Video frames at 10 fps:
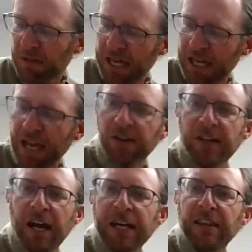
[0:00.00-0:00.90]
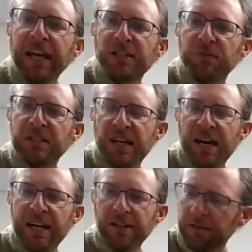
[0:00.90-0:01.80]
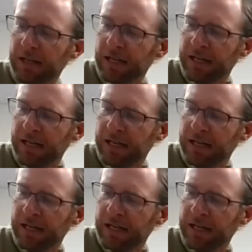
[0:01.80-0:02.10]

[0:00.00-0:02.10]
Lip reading: hey, Aaron, I'd like to retire.